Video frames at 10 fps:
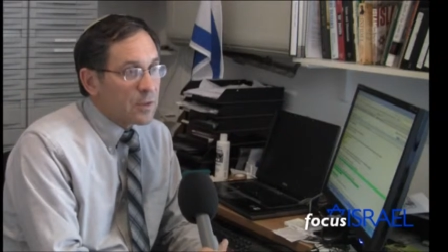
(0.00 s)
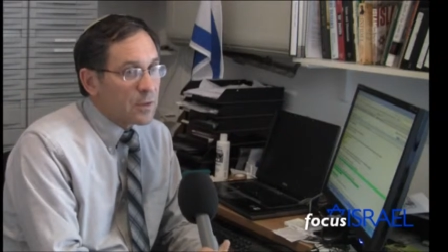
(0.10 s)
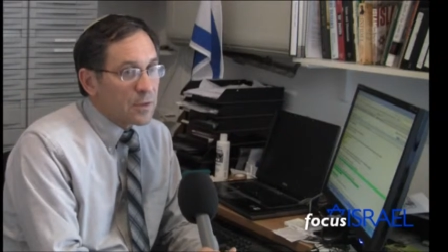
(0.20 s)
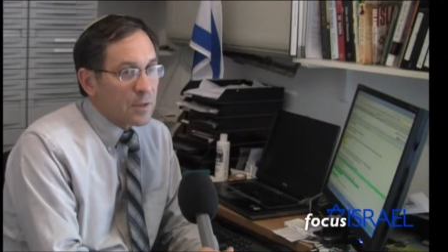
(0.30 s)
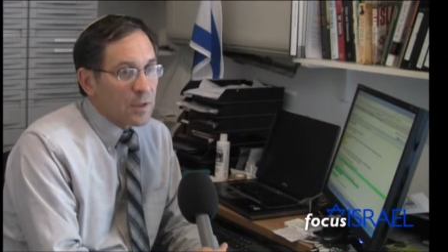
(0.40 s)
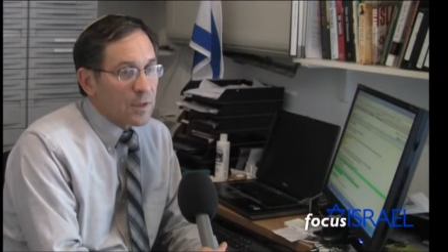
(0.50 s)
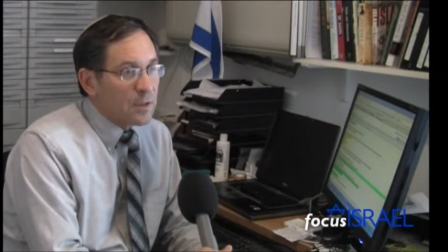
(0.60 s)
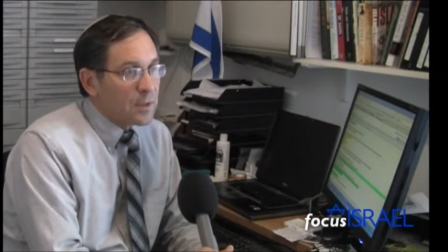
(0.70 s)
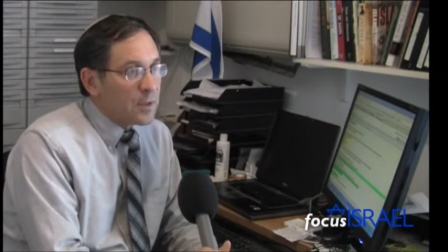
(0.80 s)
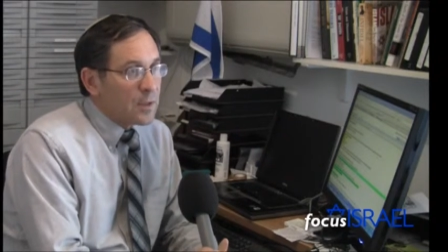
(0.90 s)
And uh,
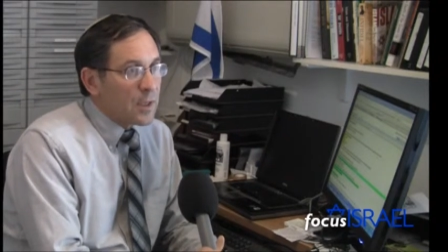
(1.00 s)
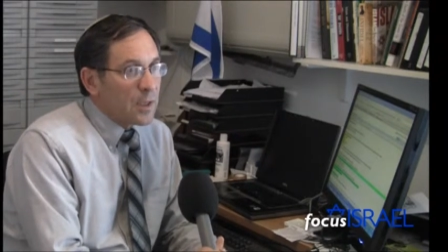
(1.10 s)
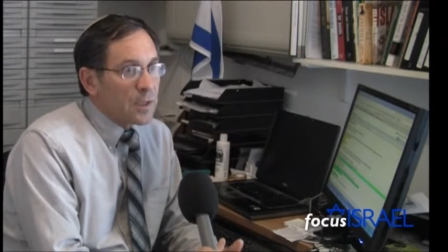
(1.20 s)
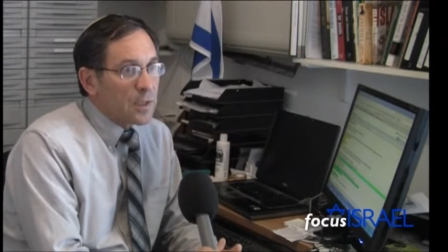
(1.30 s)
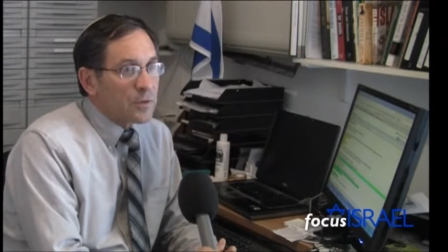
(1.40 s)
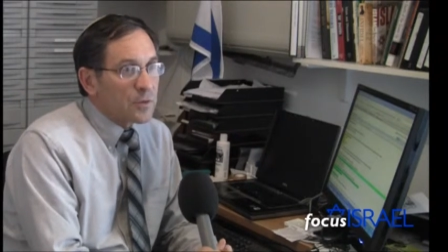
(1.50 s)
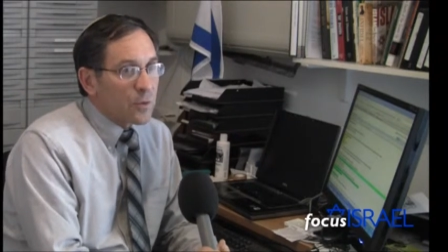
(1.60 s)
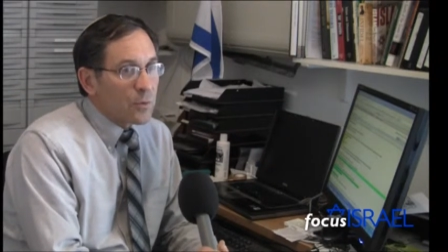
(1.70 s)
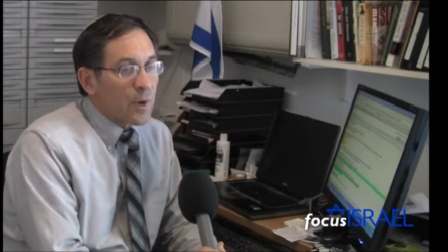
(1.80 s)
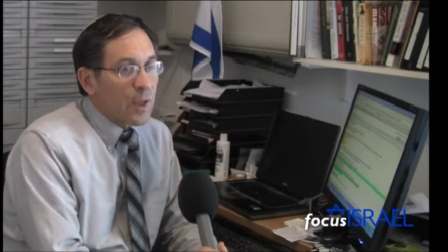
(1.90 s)
uh
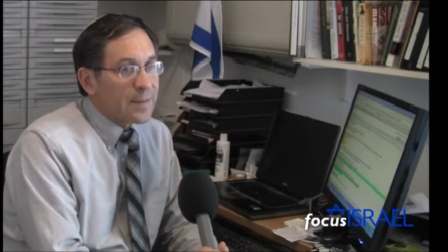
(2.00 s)
so,